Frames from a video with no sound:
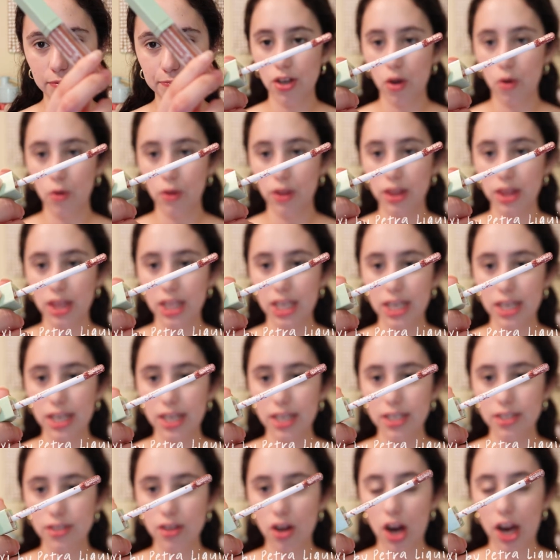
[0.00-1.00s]
So
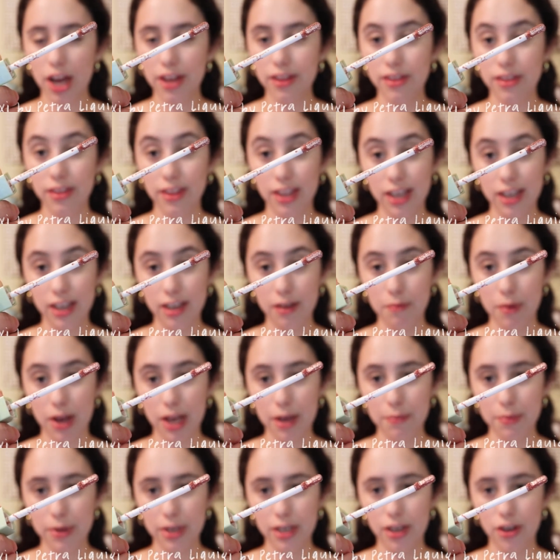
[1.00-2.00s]
these, I think, in my
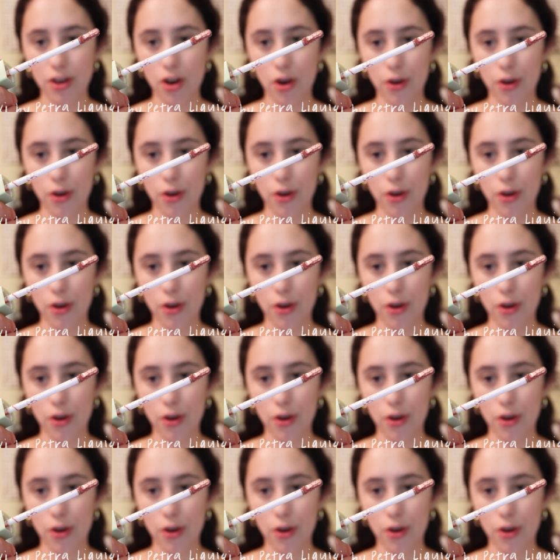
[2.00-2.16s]
opinion,